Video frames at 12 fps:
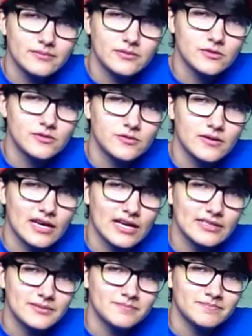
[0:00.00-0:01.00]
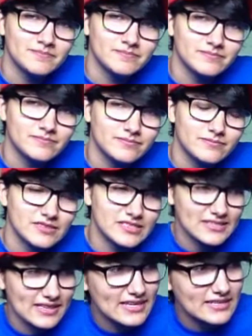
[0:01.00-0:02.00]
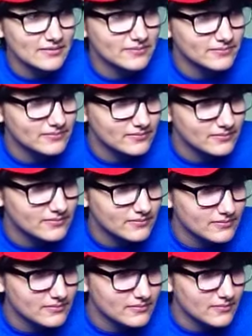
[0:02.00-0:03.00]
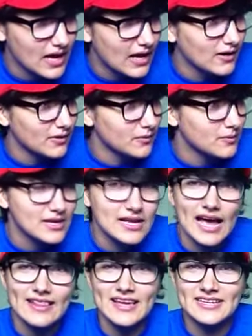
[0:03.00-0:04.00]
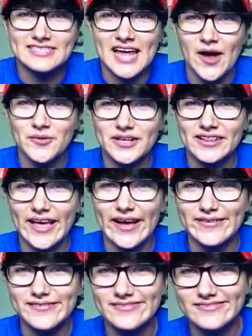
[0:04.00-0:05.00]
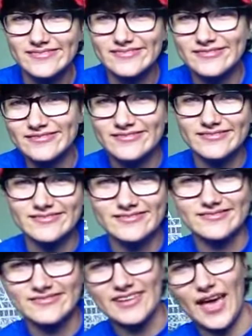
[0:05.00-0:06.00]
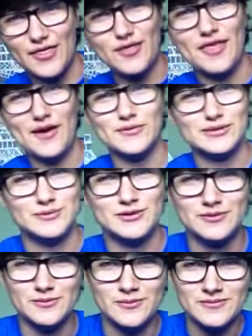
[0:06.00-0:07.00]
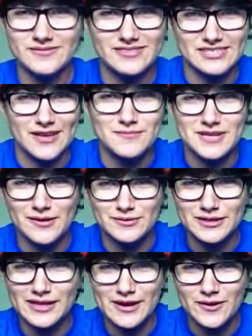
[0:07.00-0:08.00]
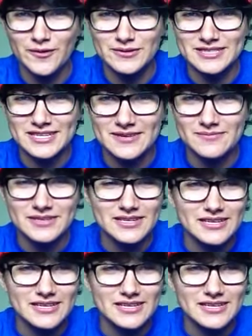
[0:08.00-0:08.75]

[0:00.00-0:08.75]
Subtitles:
Zuzukala? Slang. I don't know. I like down to clown. I think that one's pretty cool, because I'm down to clown all the time.